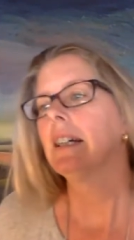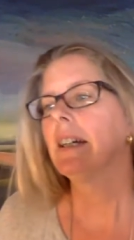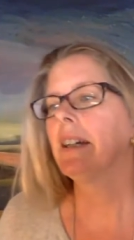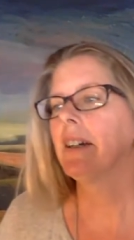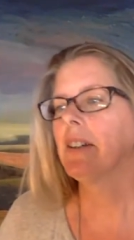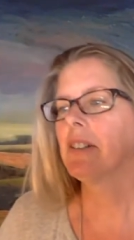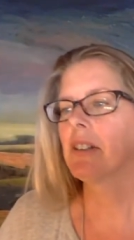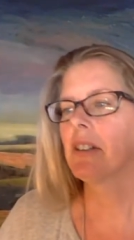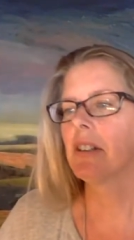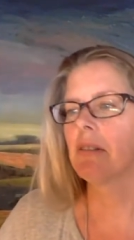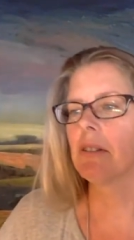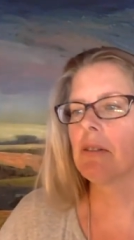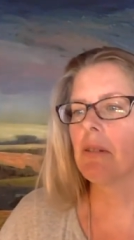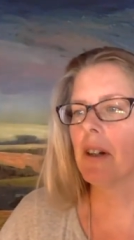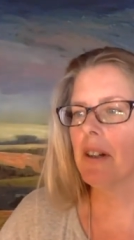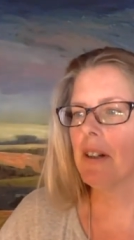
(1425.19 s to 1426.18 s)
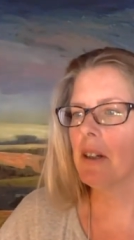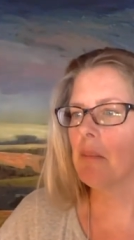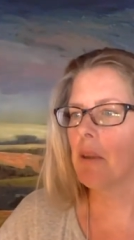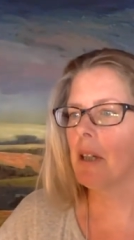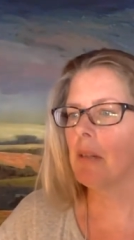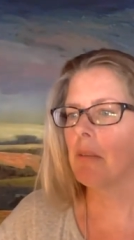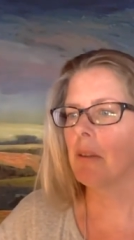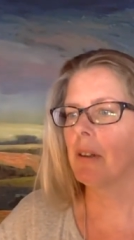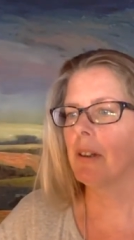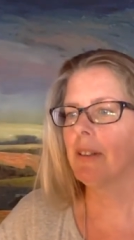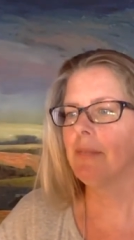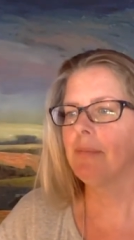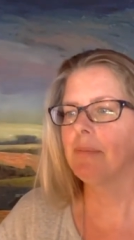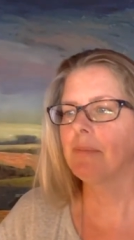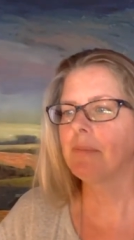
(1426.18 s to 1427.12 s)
And she was writing a paper,